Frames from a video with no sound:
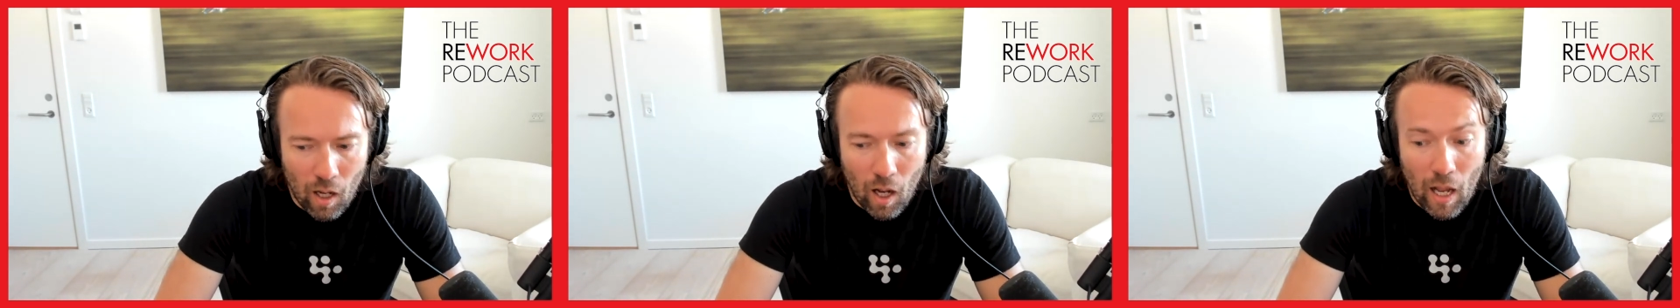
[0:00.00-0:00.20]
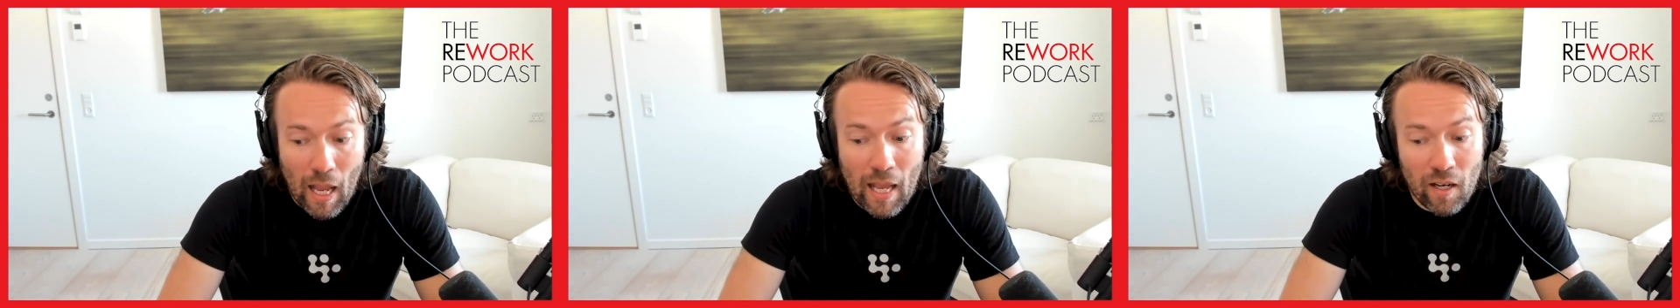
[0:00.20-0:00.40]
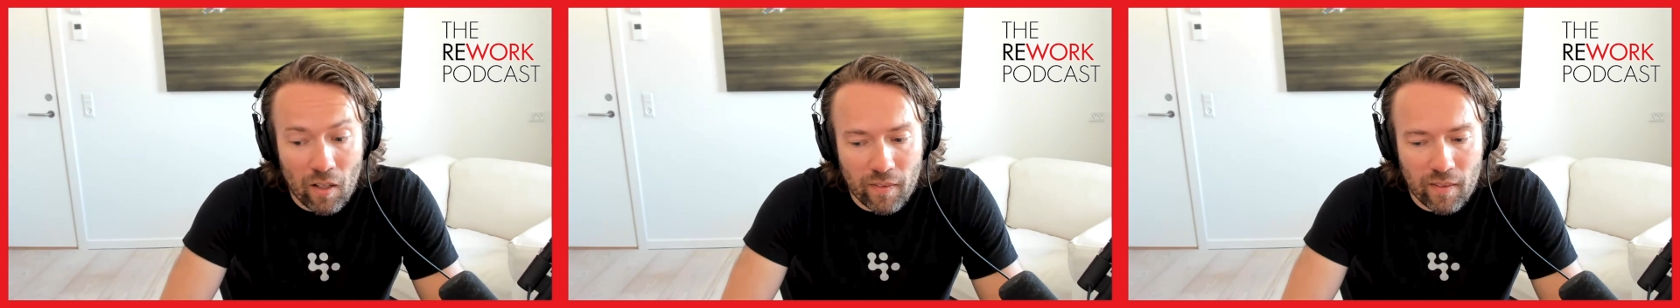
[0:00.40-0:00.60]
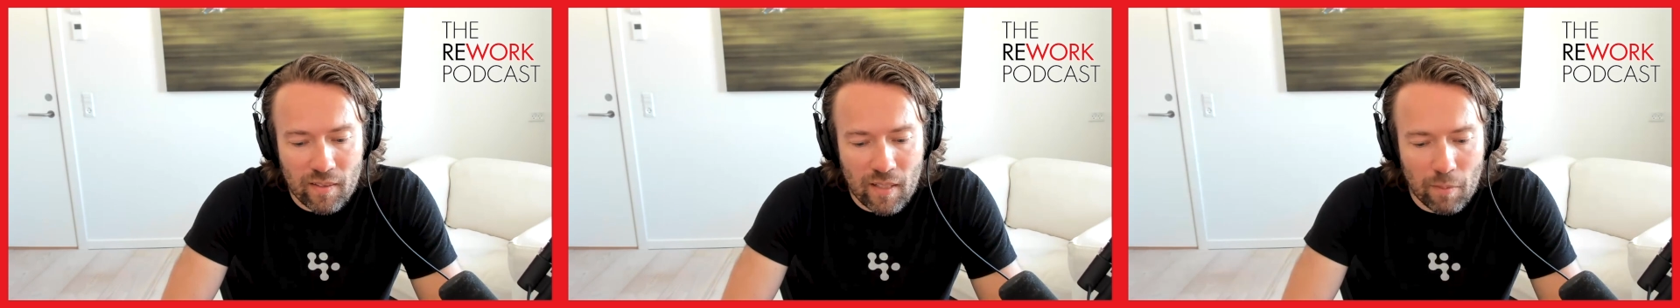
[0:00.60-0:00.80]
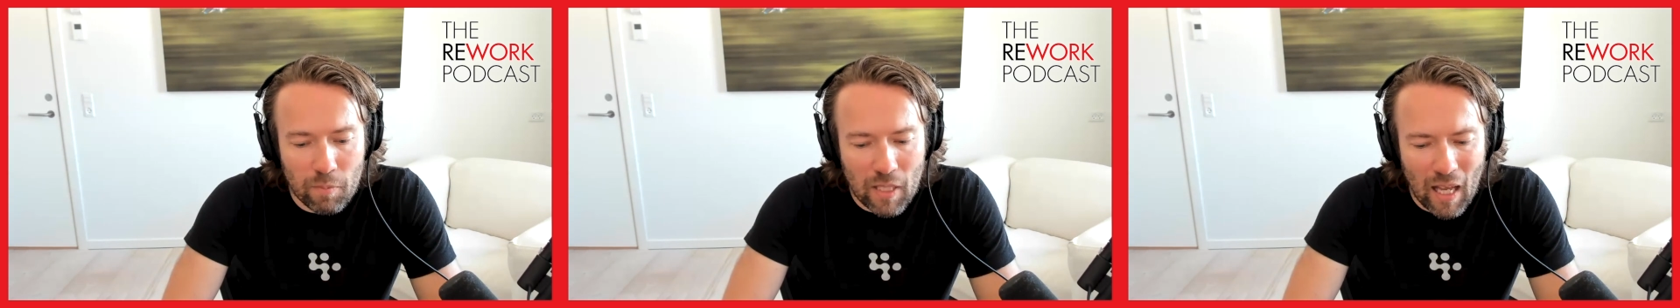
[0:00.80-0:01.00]
And at the
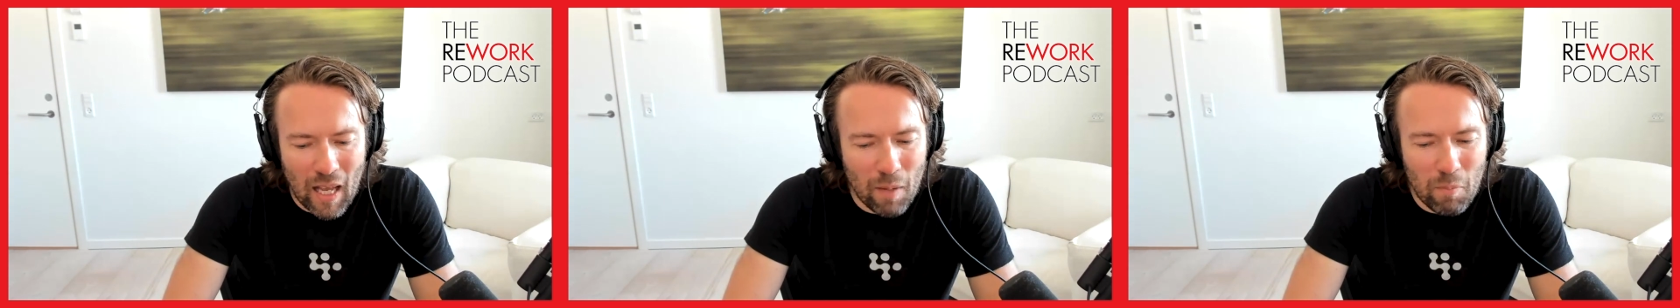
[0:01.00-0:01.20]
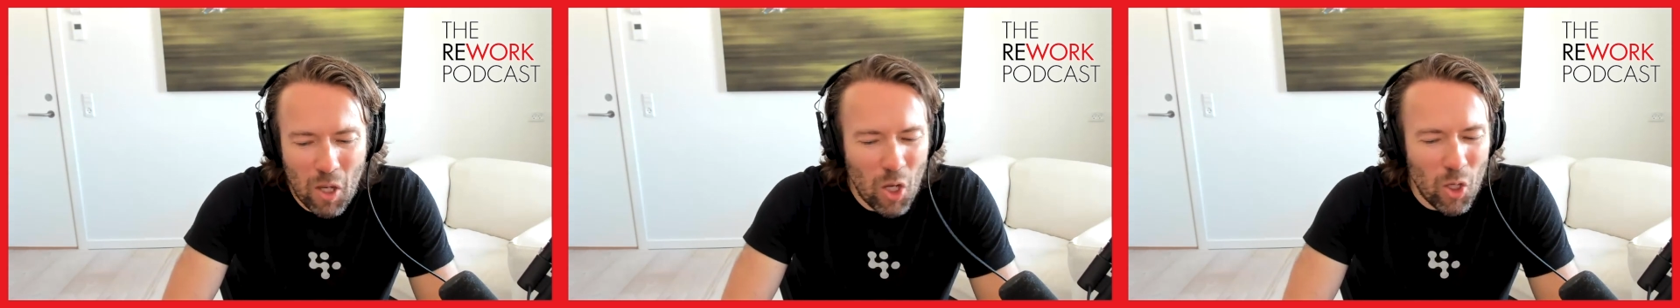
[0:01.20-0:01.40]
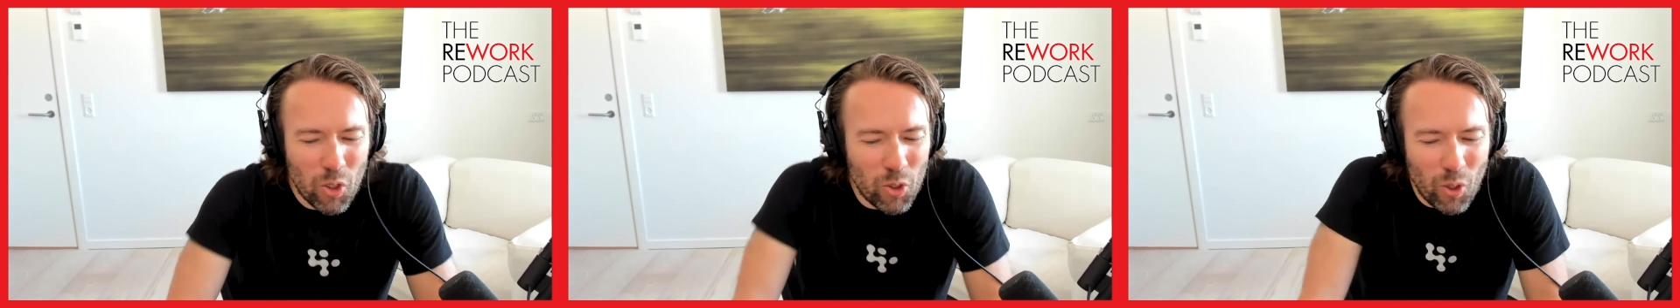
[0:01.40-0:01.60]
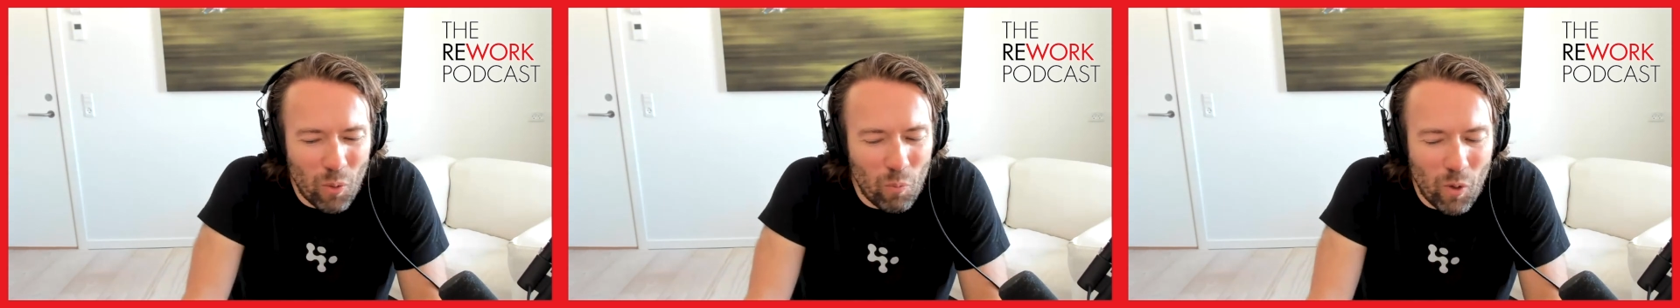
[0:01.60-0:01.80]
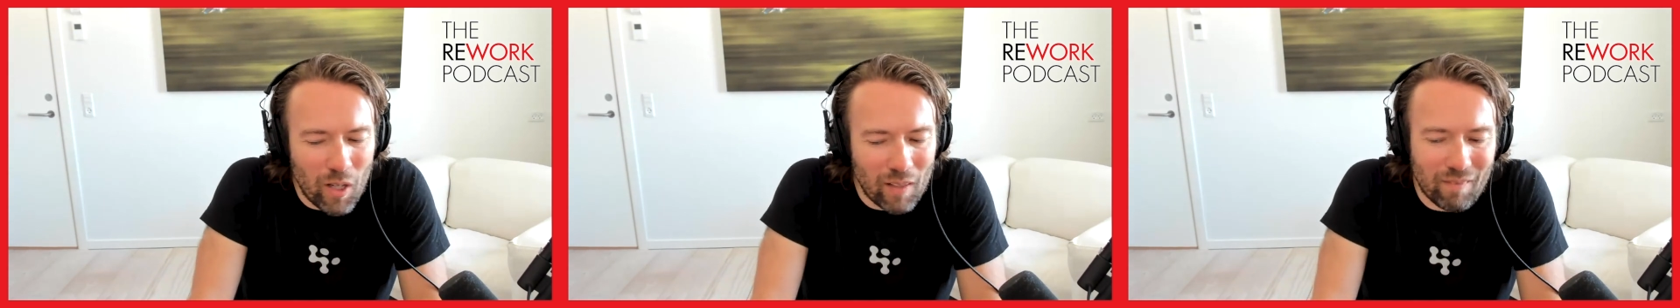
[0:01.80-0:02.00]
same time, you
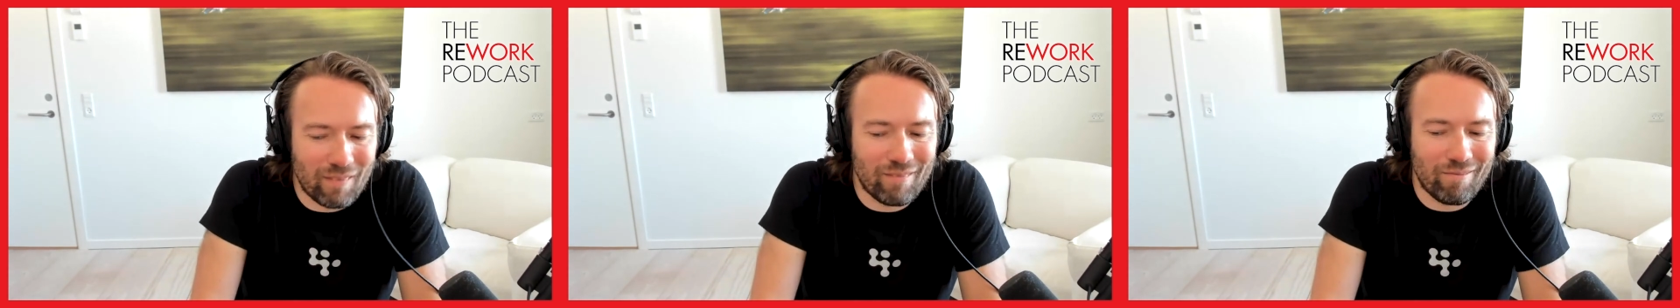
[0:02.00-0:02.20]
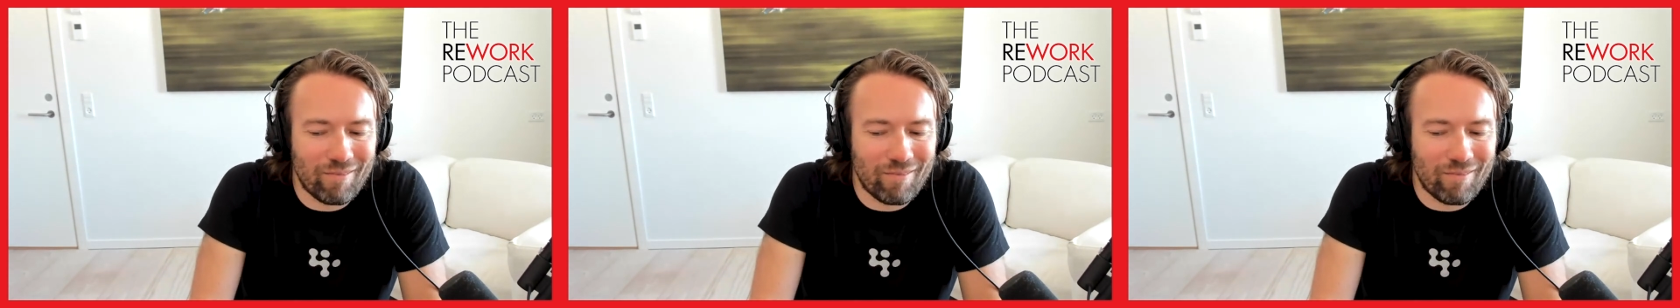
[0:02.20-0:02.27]
don't want to